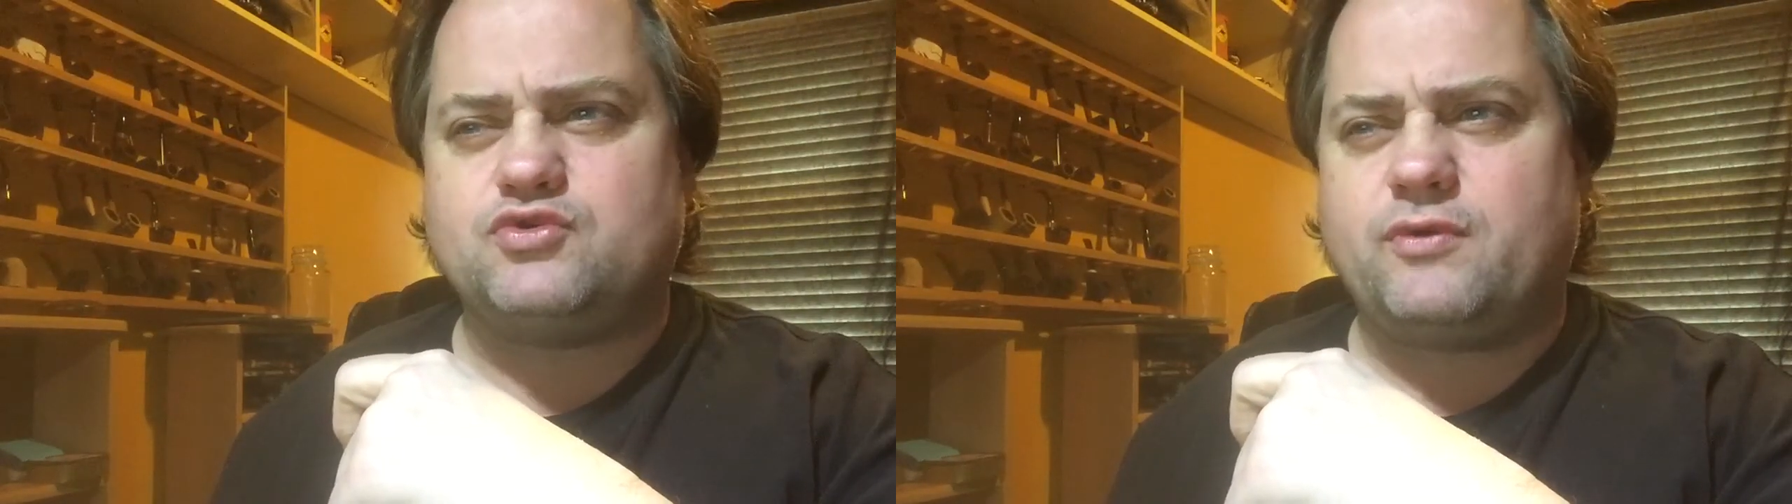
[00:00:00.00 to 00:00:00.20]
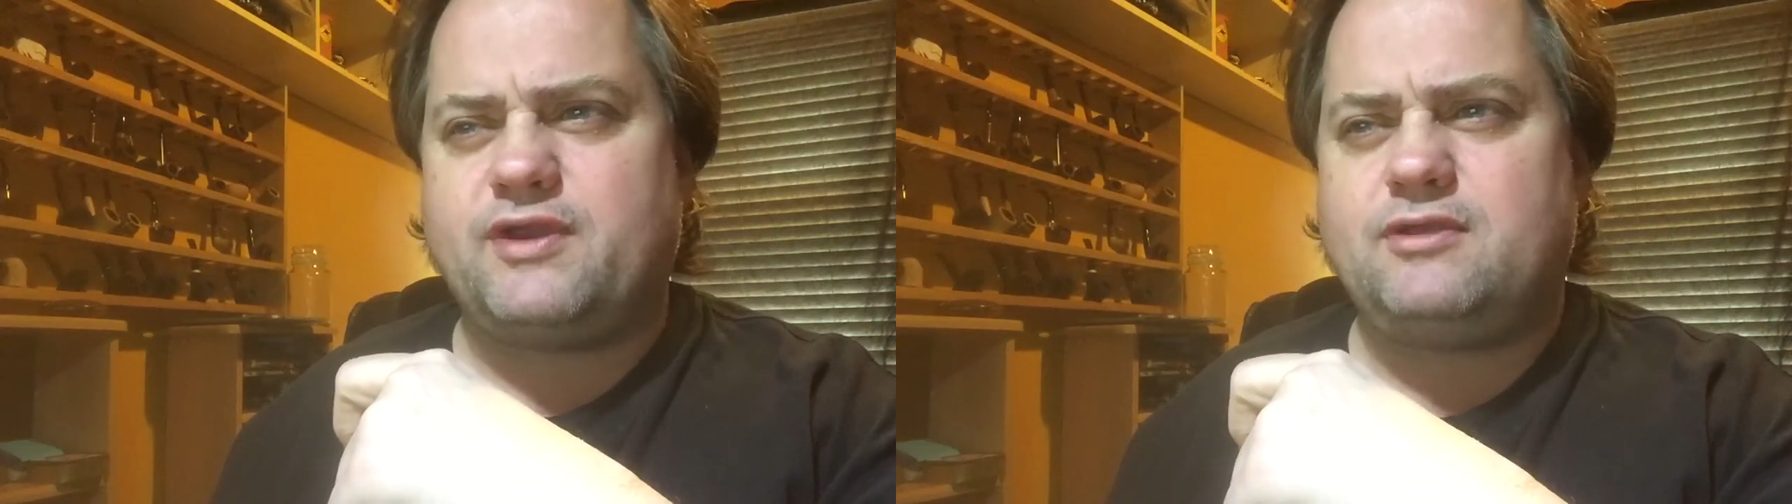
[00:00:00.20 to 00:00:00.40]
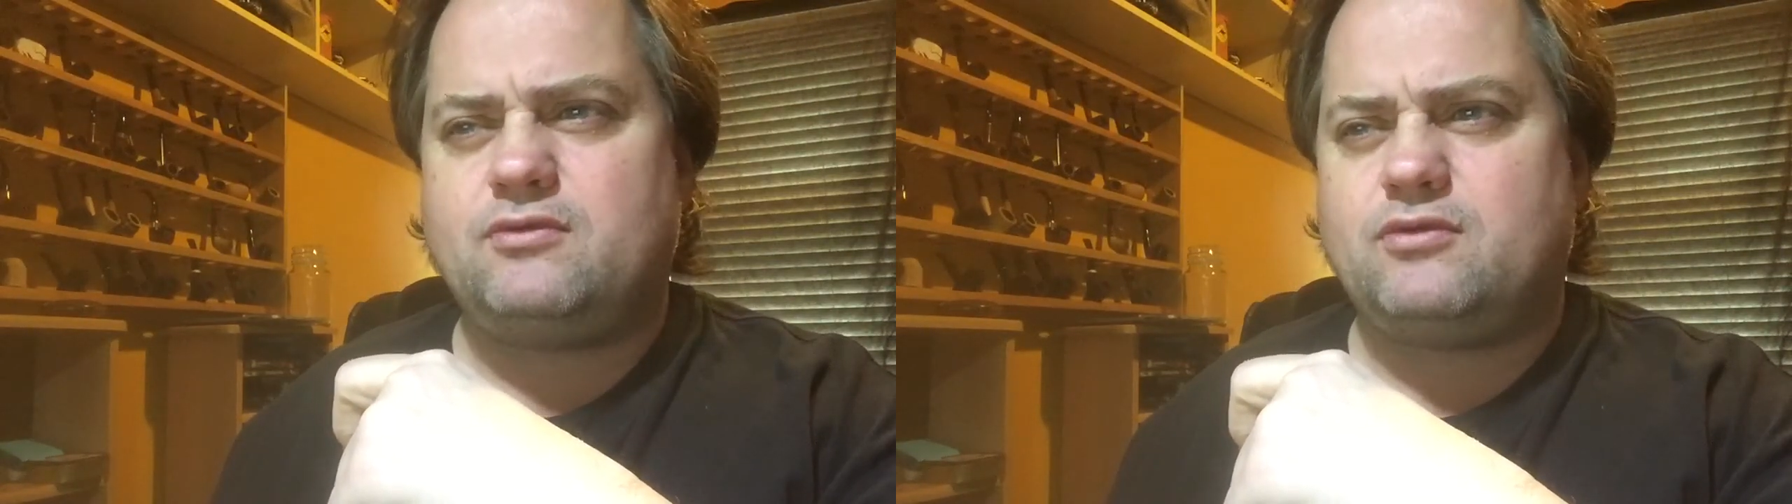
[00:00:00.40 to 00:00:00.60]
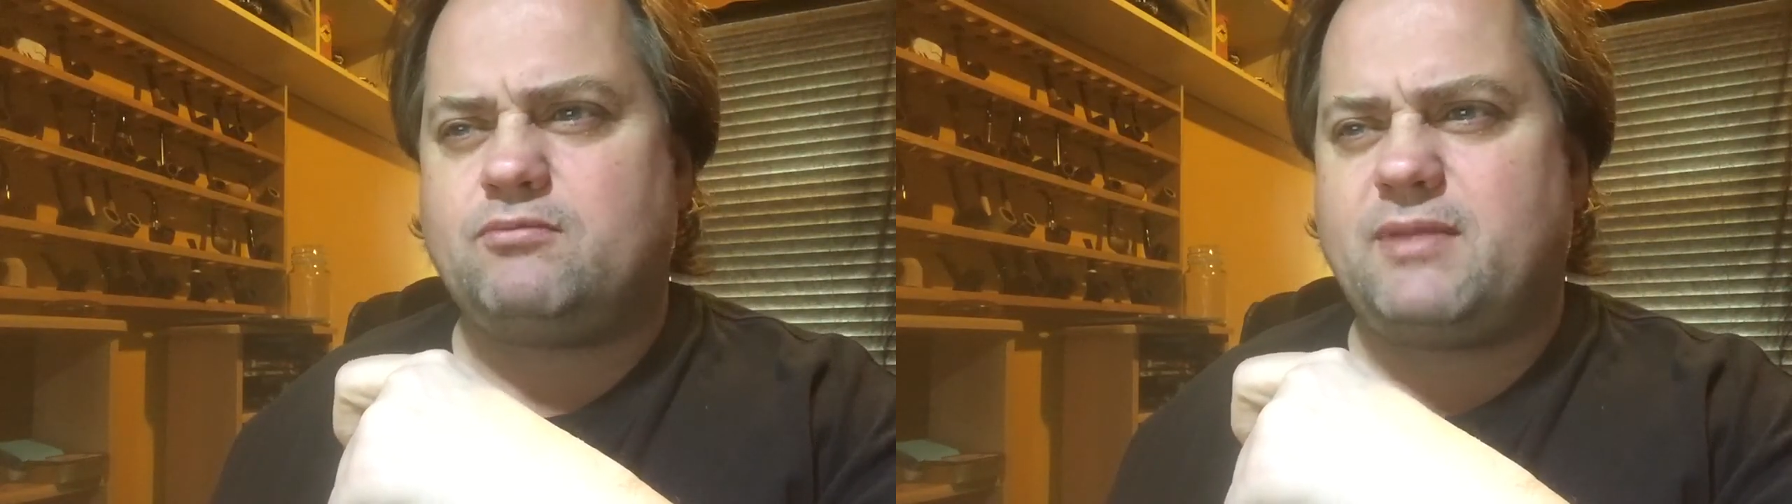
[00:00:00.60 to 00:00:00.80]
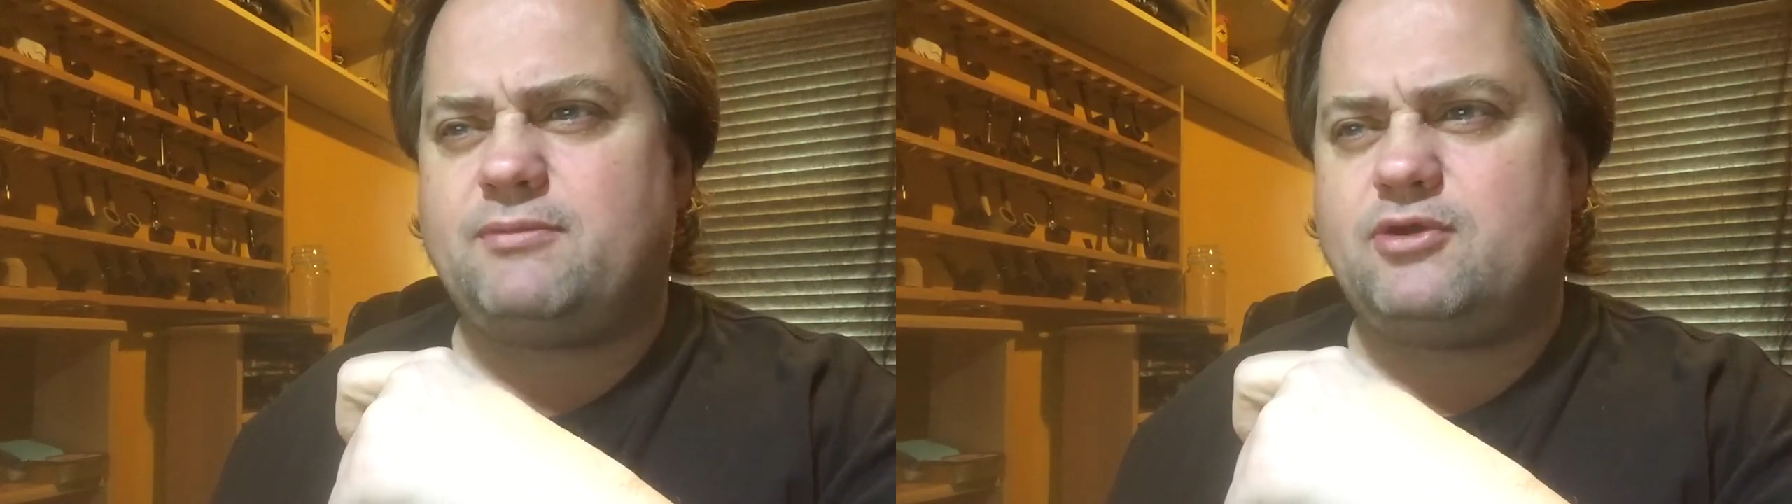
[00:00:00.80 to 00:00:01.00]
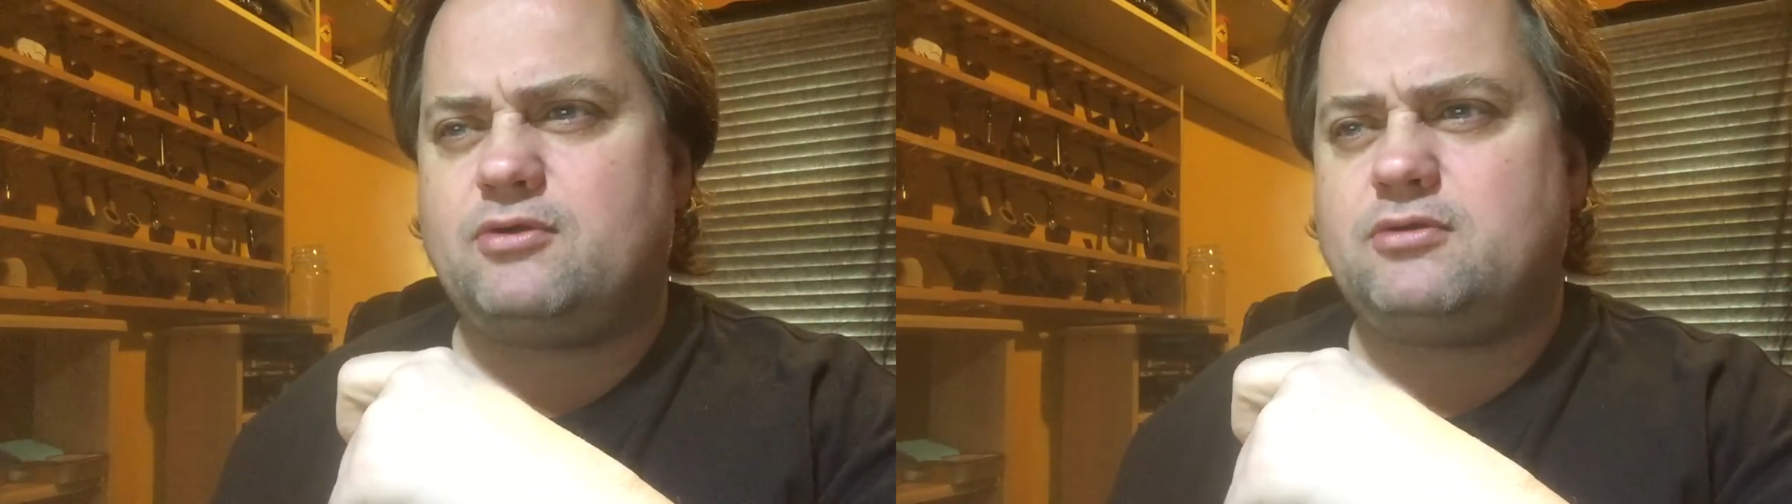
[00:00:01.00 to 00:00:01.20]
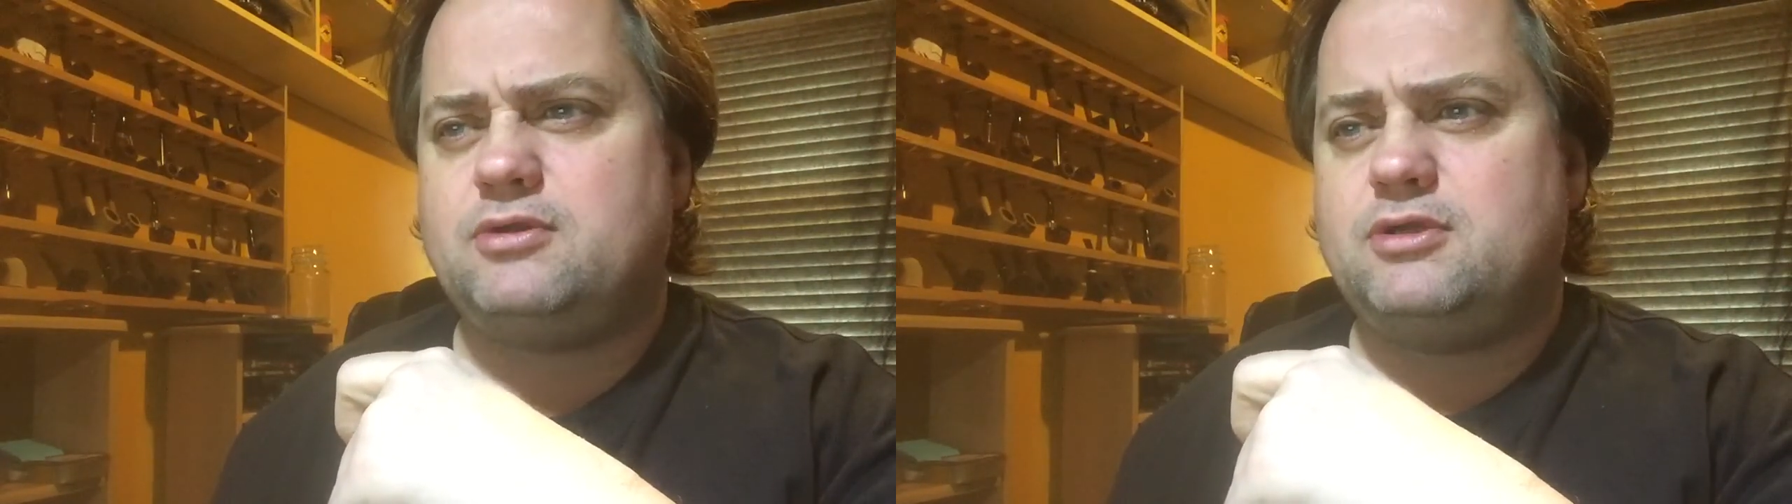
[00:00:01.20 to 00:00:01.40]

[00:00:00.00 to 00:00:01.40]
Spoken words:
already, or maybe not.